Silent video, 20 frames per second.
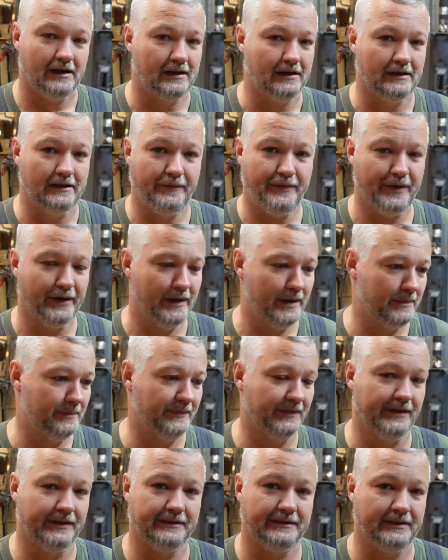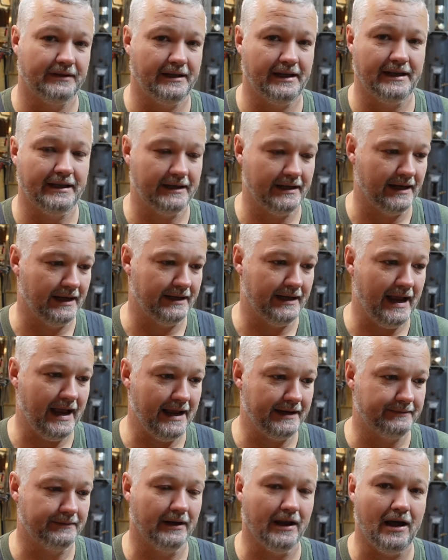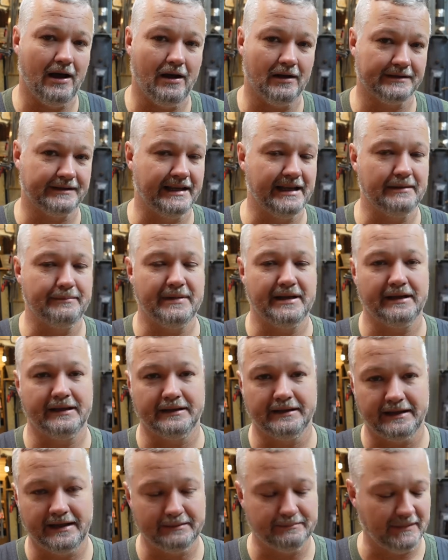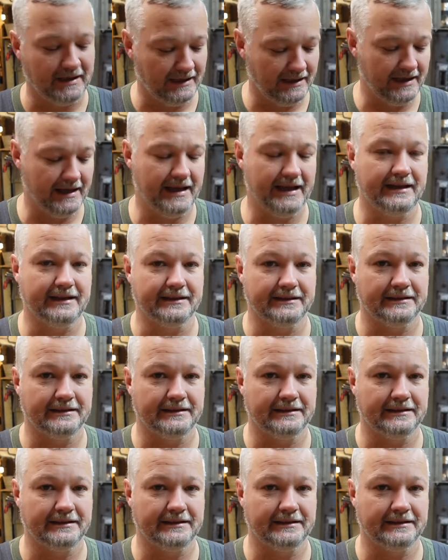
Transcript: uh, thumbs and, and, and had logs hit me and hit my leg.